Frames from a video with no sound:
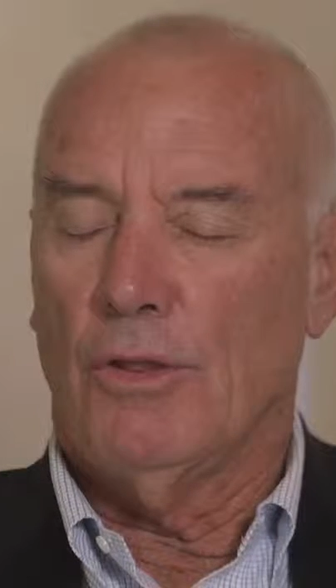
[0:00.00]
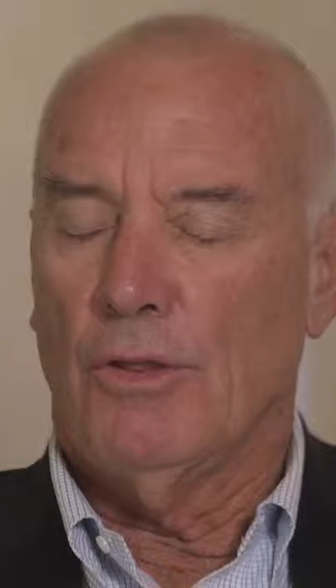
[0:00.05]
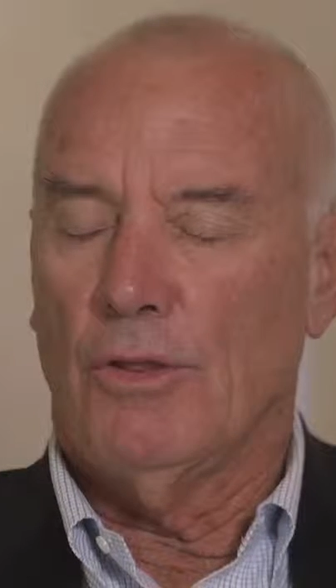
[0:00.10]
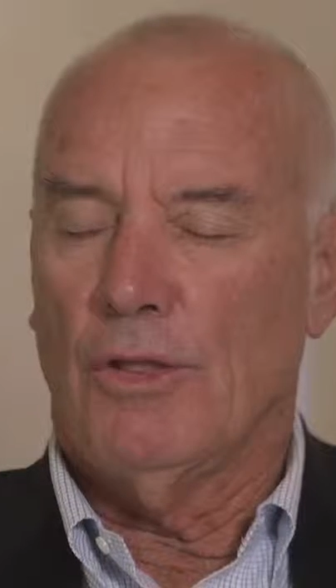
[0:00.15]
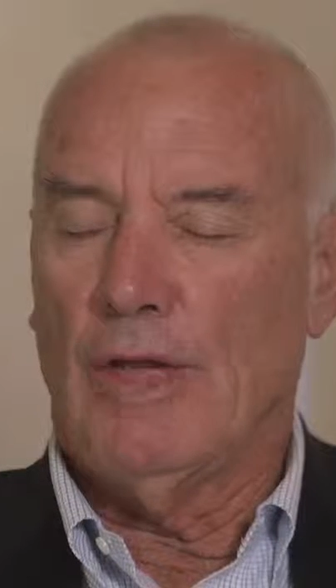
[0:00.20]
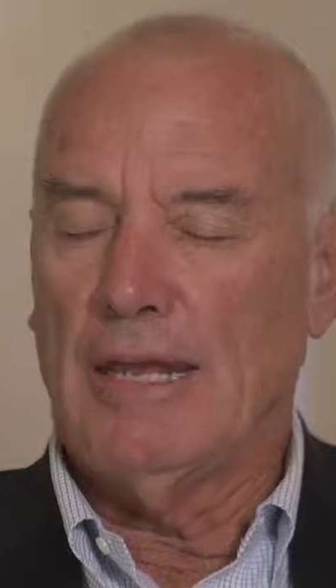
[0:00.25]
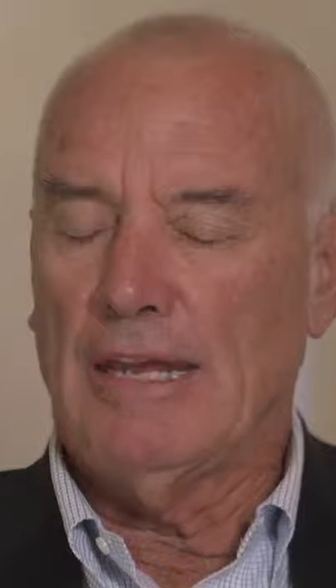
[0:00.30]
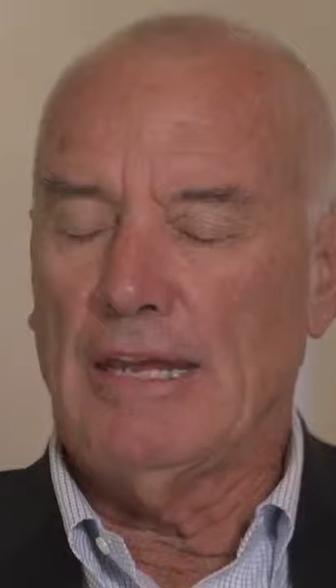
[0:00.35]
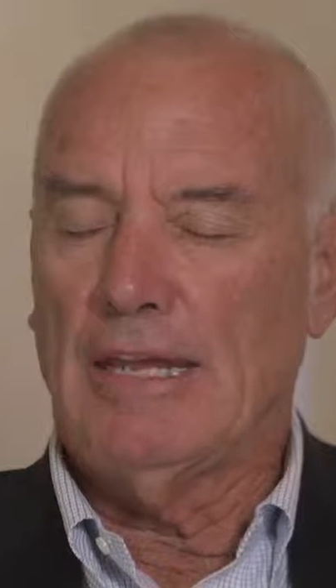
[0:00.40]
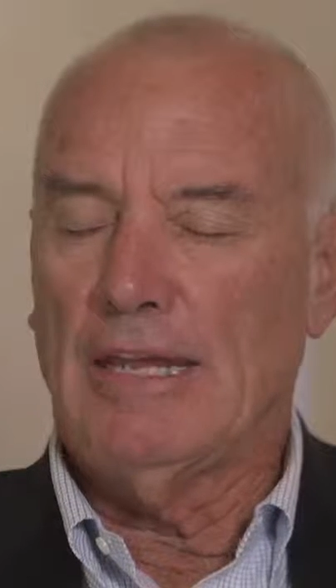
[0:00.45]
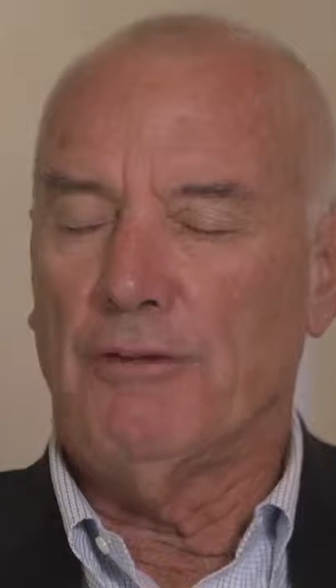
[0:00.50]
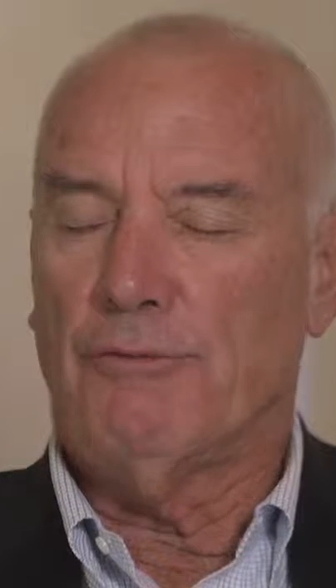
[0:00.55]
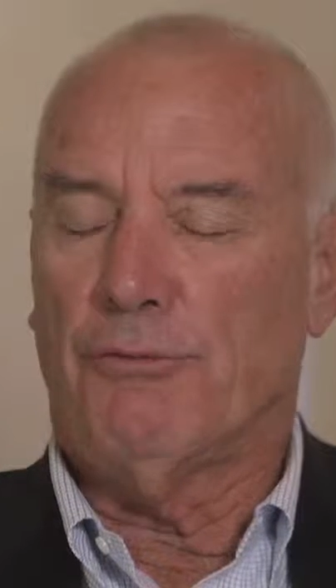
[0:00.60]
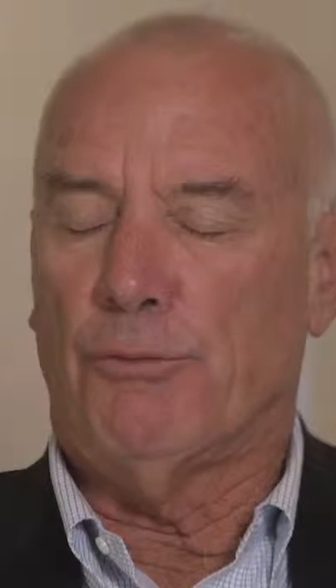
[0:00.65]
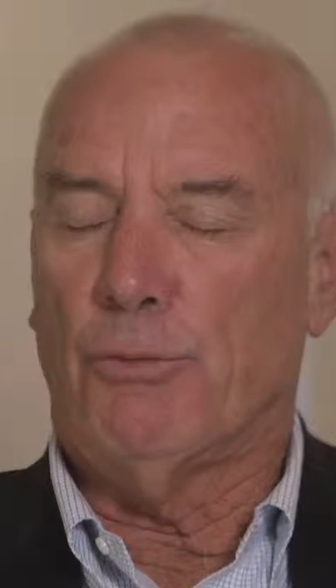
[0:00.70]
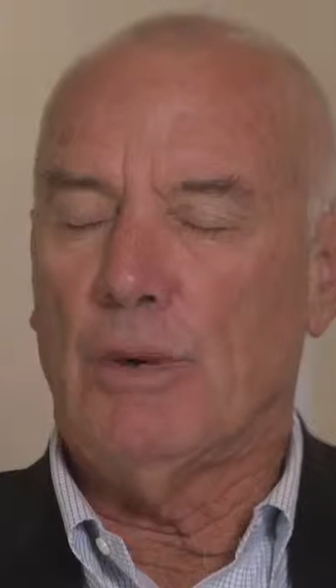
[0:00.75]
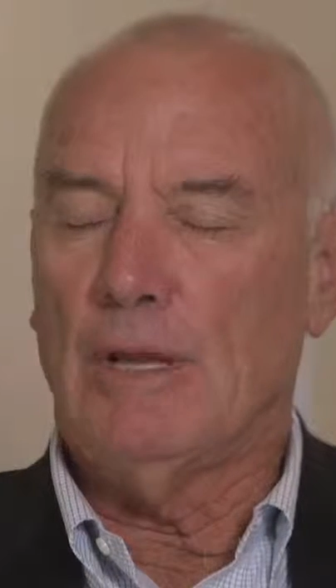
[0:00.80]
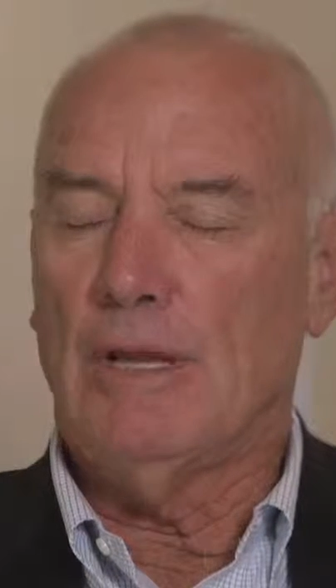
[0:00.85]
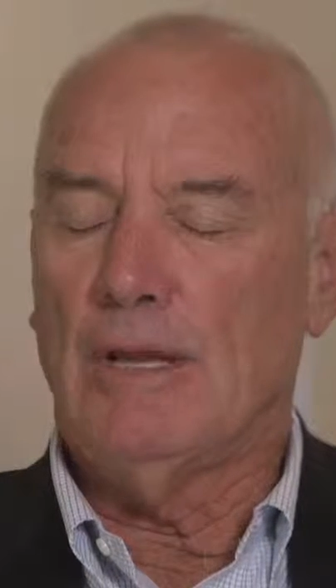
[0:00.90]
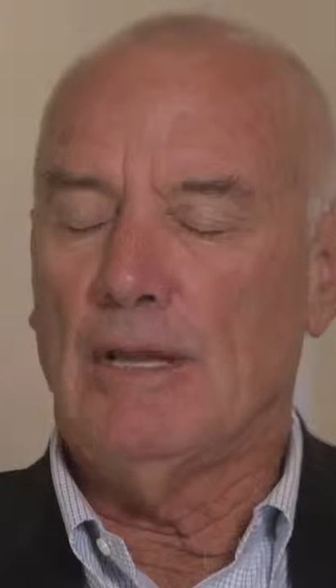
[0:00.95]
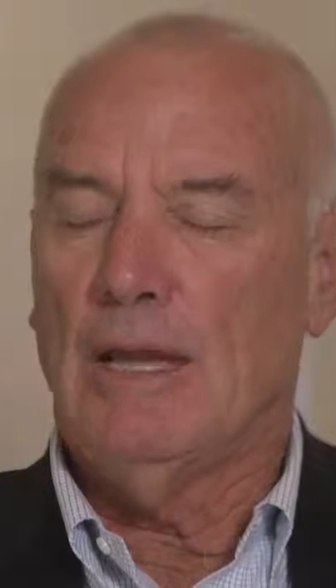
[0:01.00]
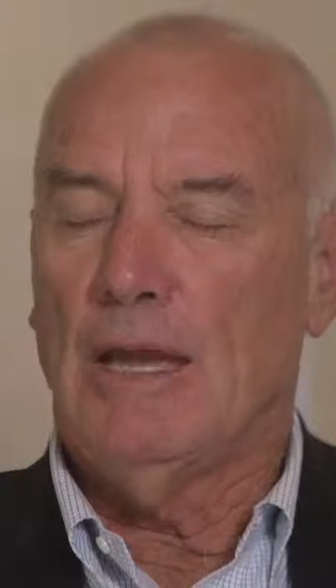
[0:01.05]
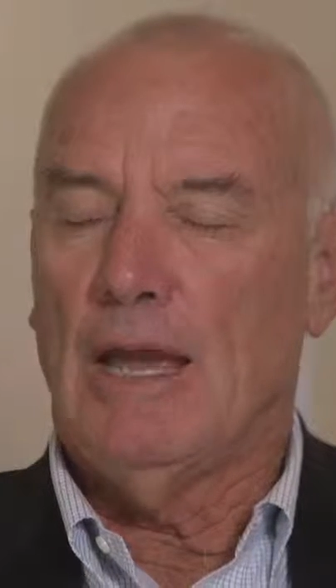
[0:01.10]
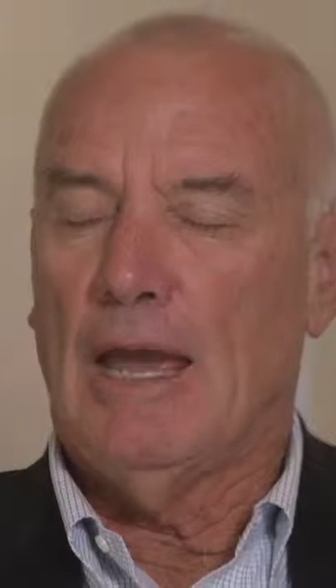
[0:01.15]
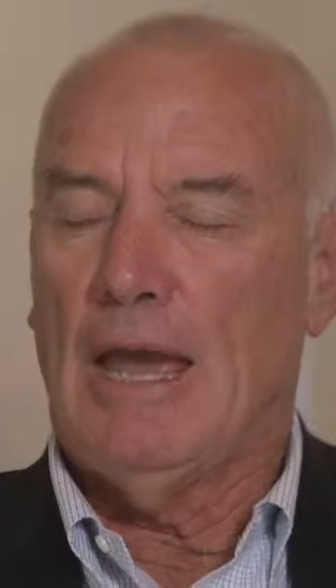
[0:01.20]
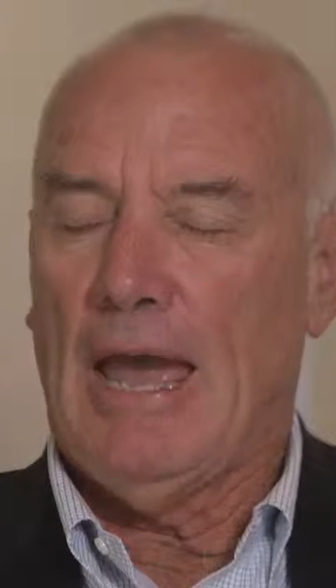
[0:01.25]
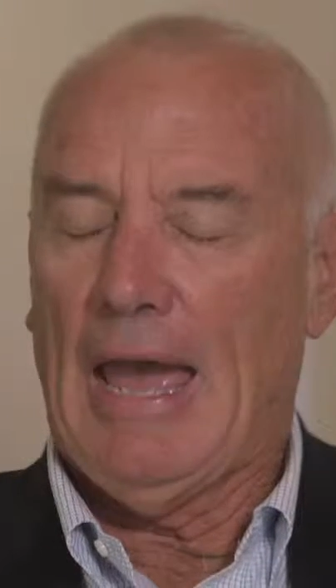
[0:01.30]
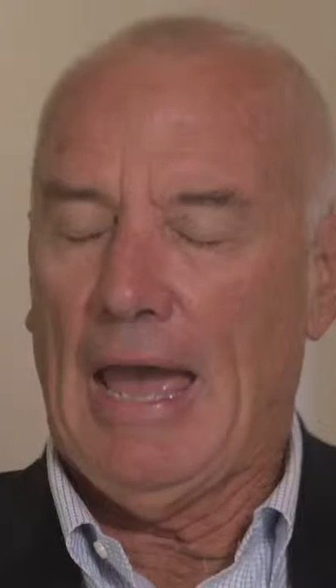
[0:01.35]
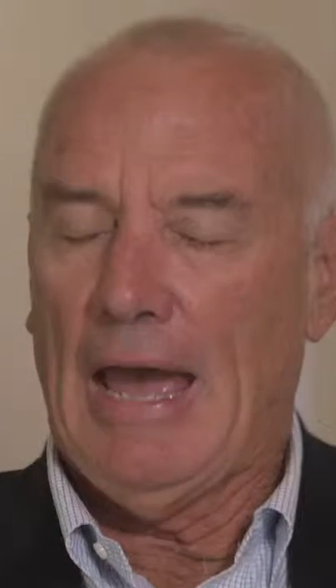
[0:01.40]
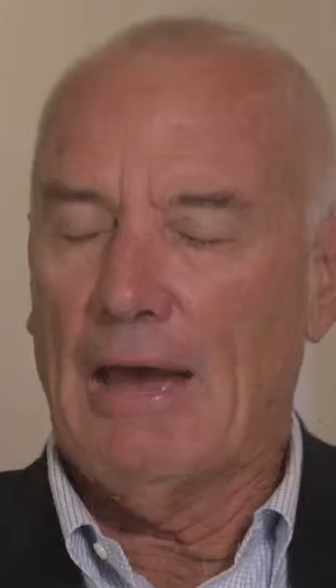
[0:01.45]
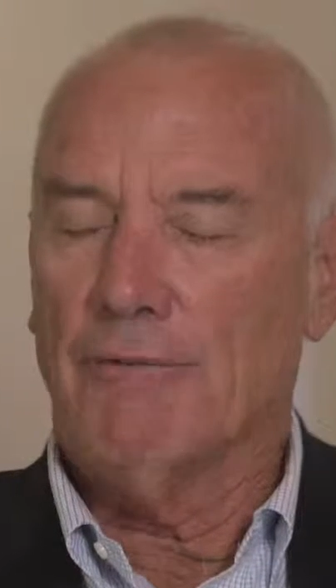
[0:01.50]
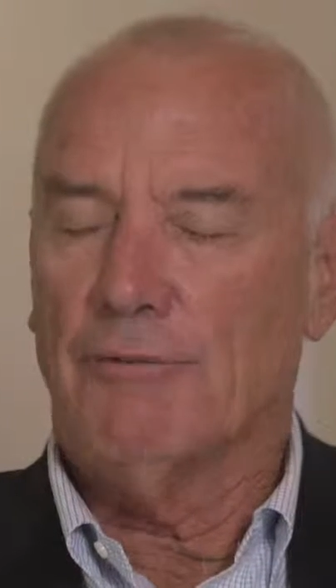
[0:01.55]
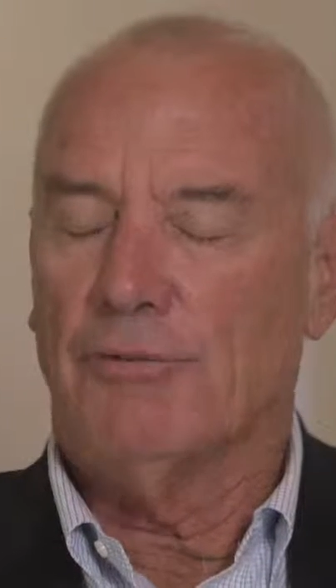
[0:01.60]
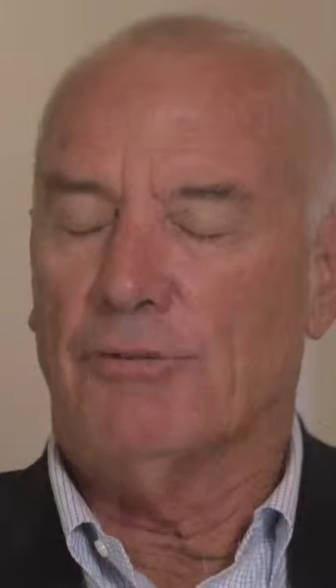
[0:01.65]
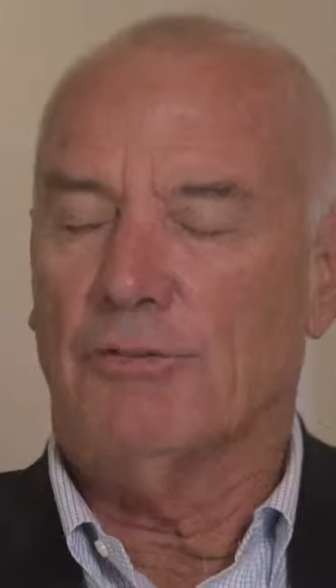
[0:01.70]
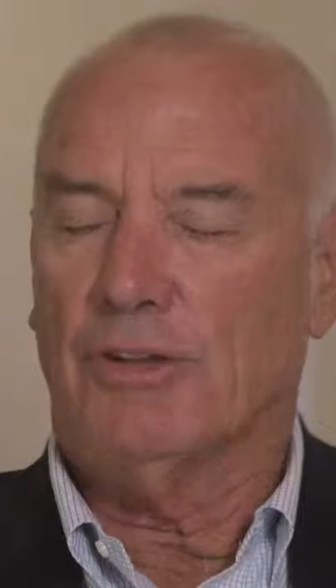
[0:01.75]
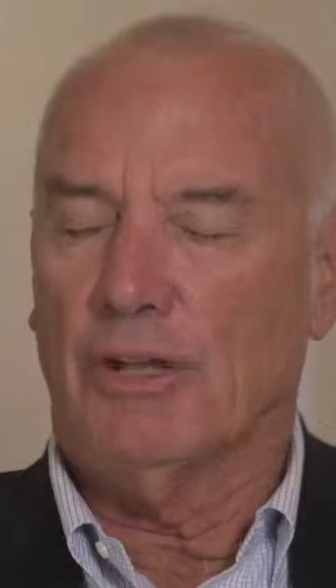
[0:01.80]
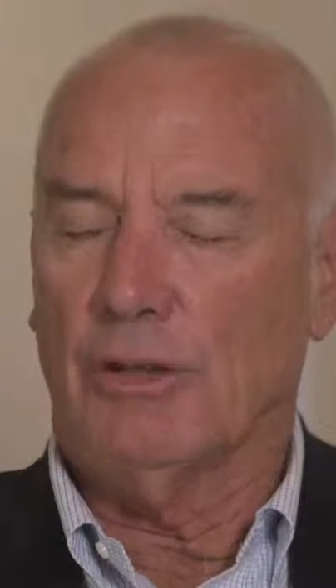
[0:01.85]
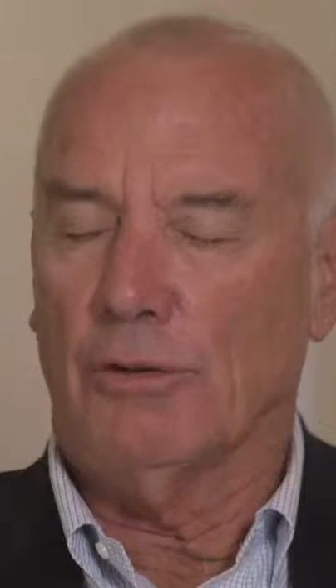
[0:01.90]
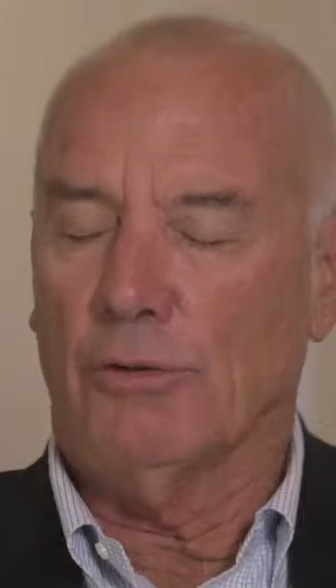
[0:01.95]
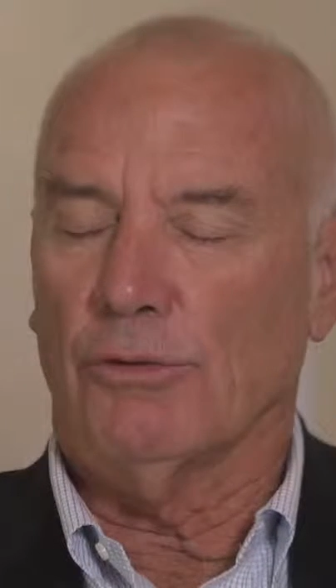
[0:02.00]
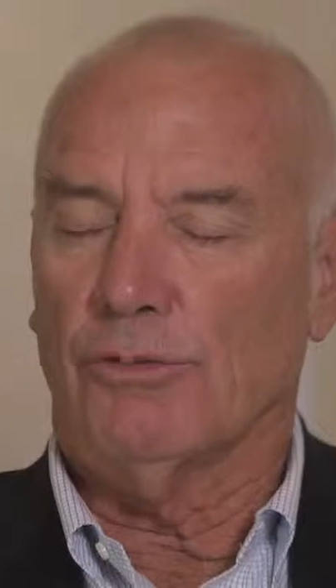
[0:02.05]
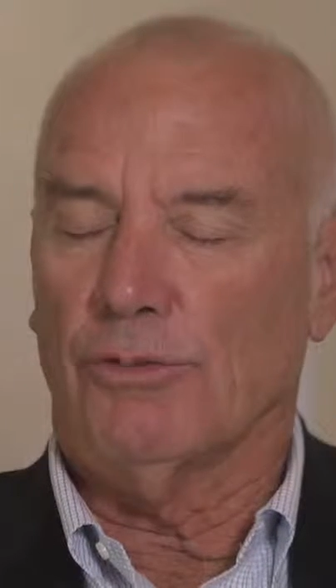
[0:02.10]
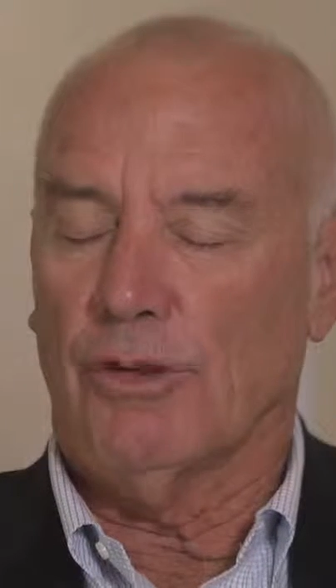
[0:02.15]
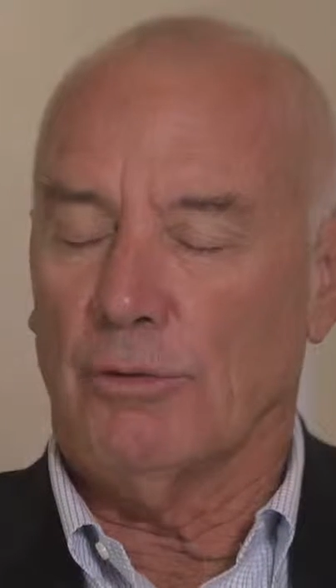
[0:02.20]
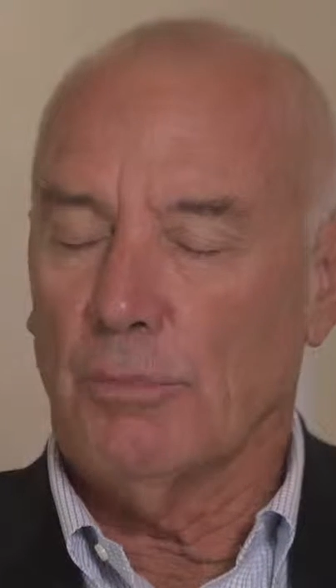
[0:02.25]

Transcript: that if we have skills